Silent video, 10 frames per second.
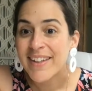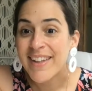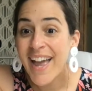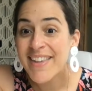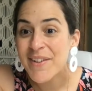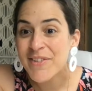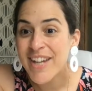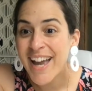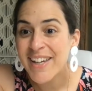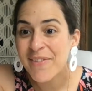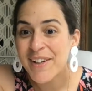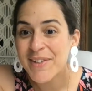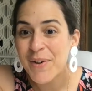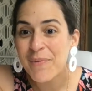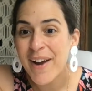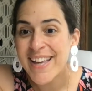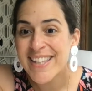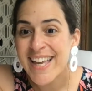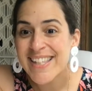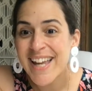yeah, so Jackie won a door prize
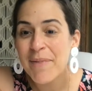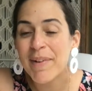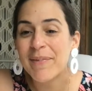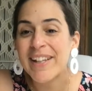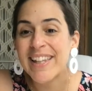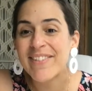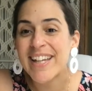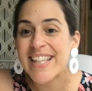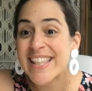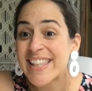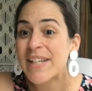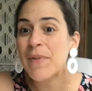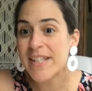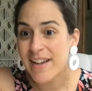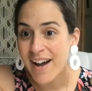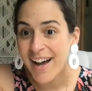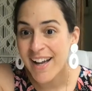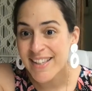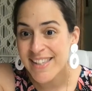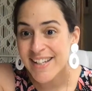last night, but we live in
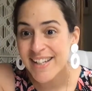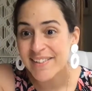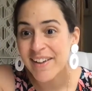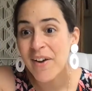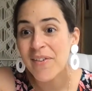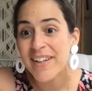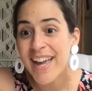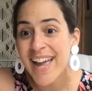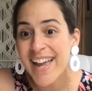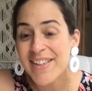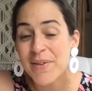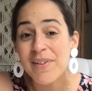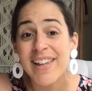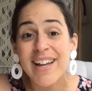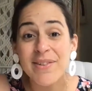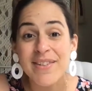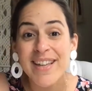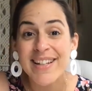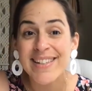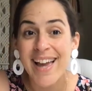Wisconsin. Oh, yay. So glad you
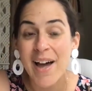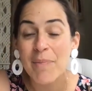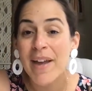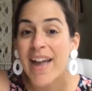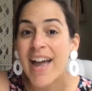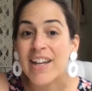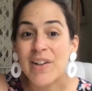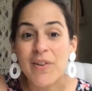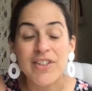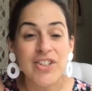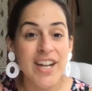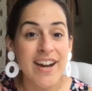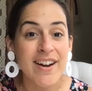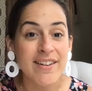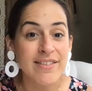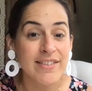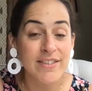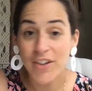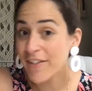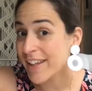signed up. And share
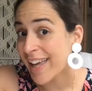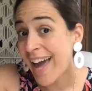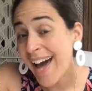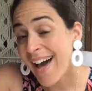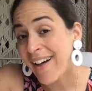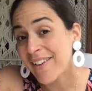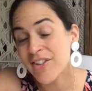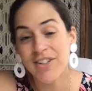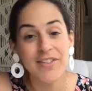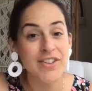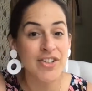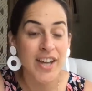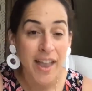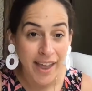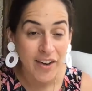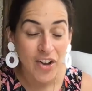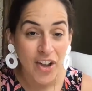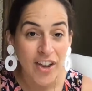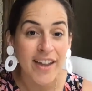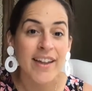the cow, share the
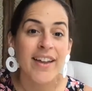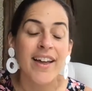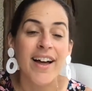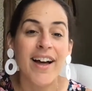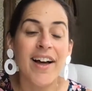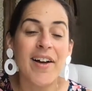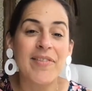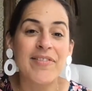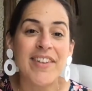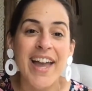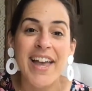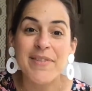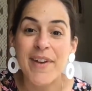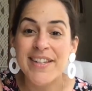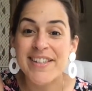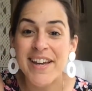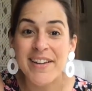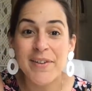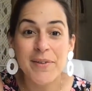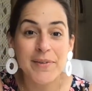channel. As my
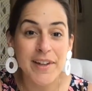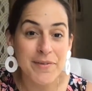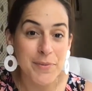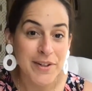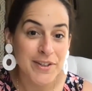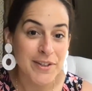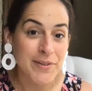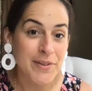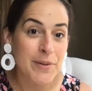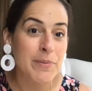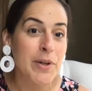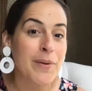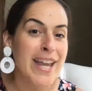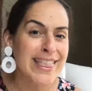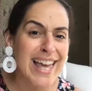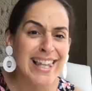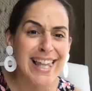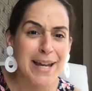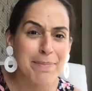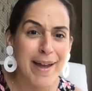son who loves watching YouTube, hit that
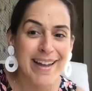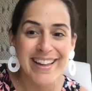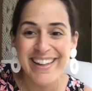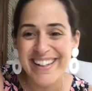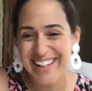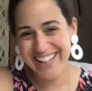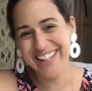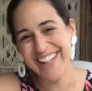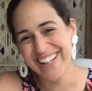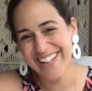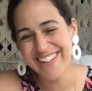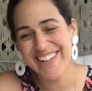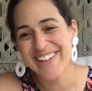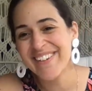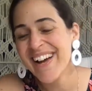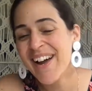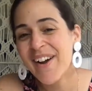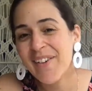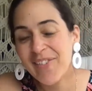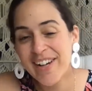like button. you know,
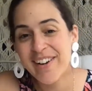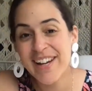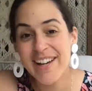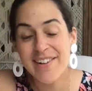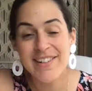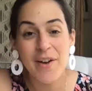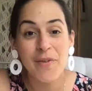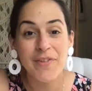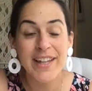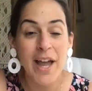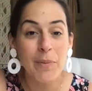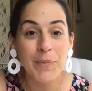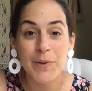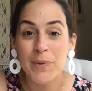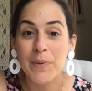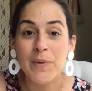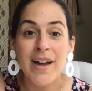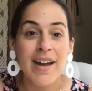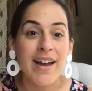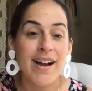we are here to hopefully help you,
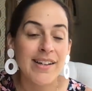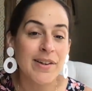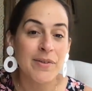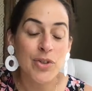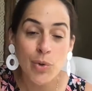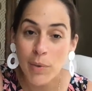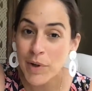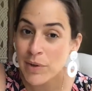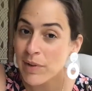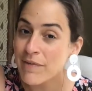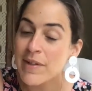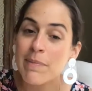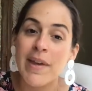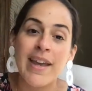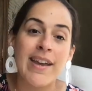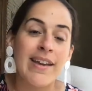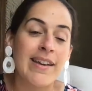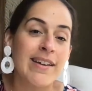enjoy what you love to make.